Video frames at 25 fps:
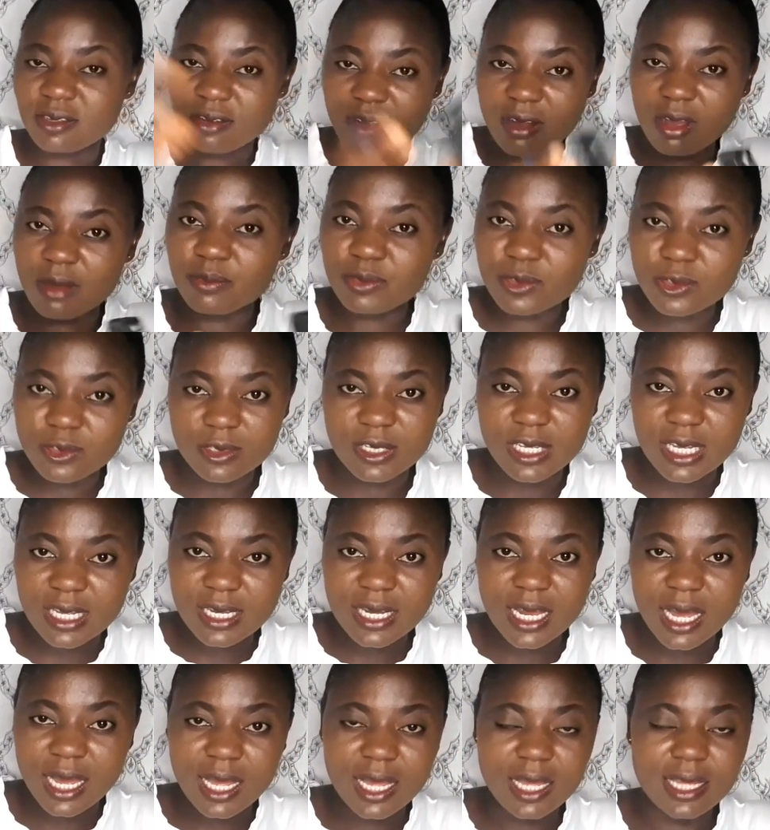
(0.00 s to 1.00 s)
come
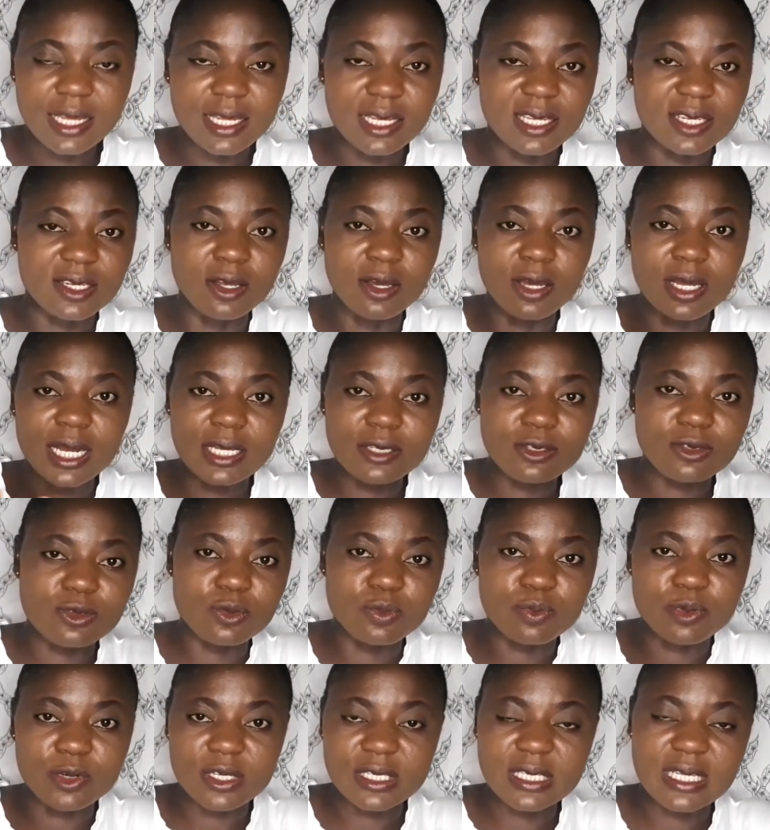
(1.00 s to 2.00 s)
together in order to
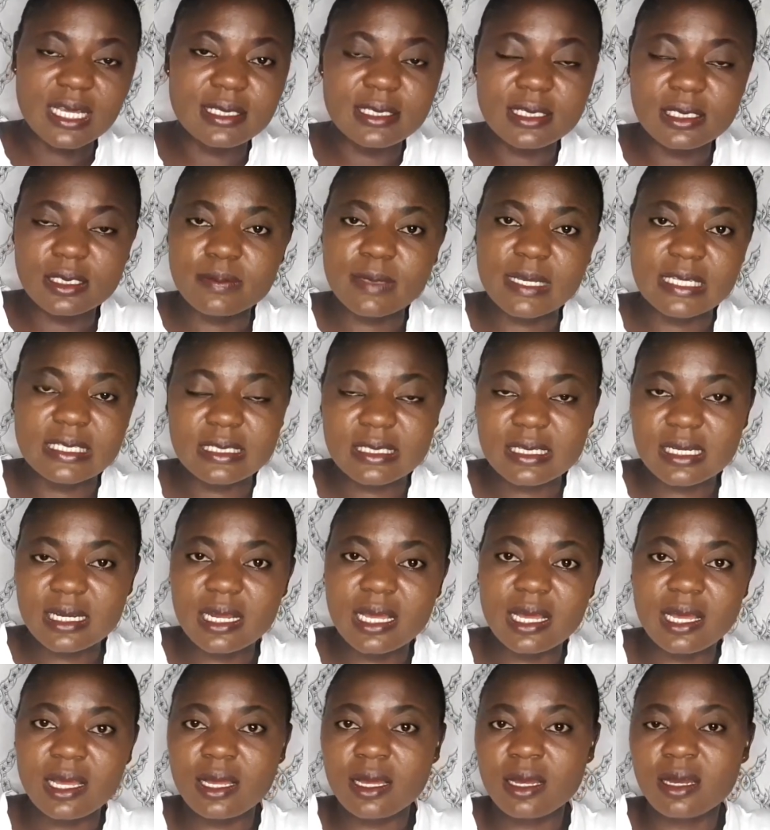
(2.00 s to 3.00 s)
process this
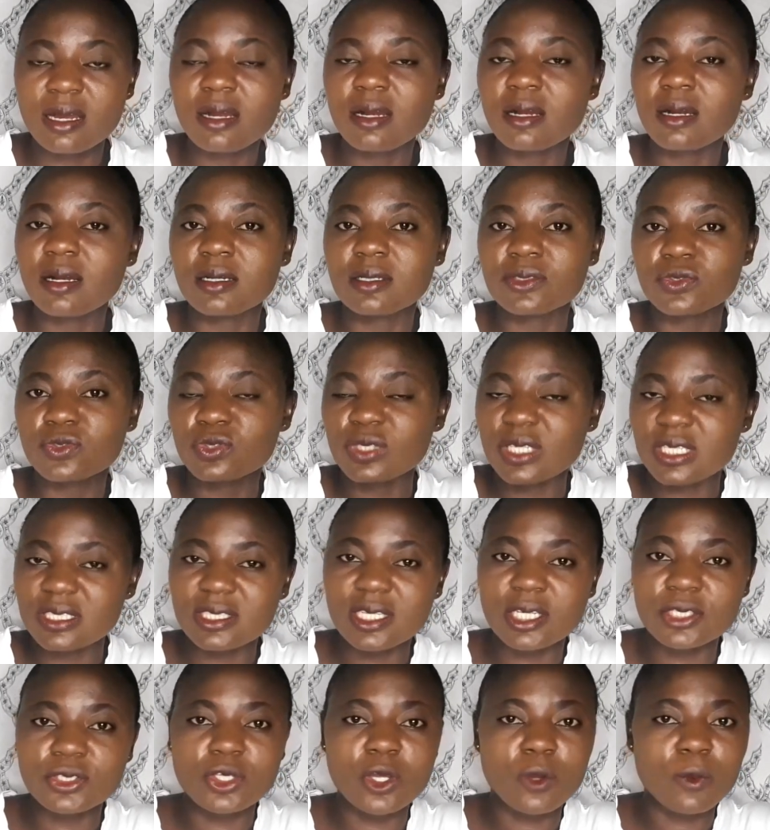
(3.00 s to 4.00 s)
particular
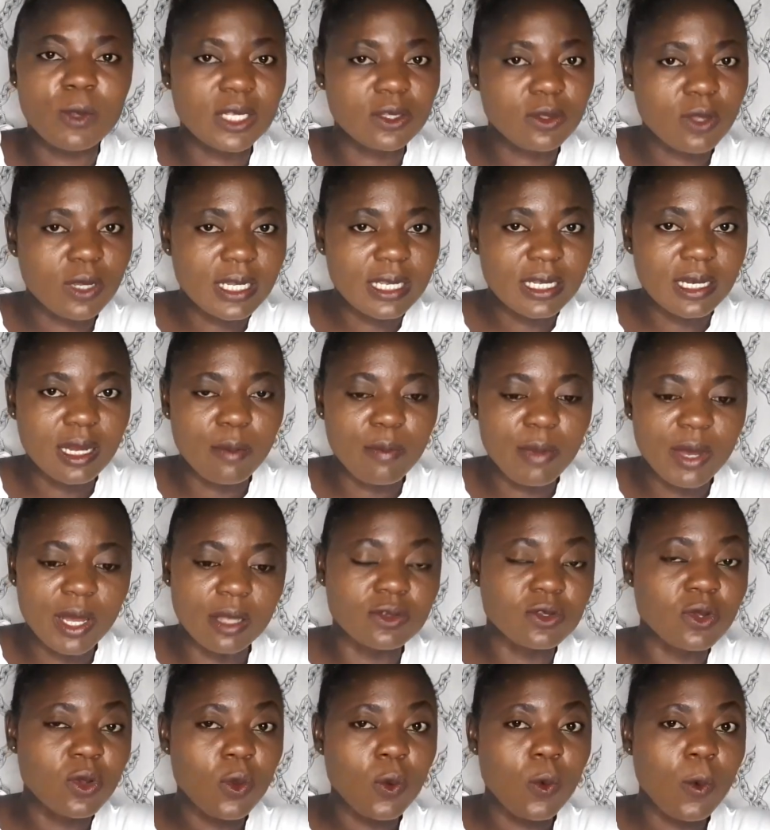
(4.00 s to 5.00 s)
transaction we are talking about.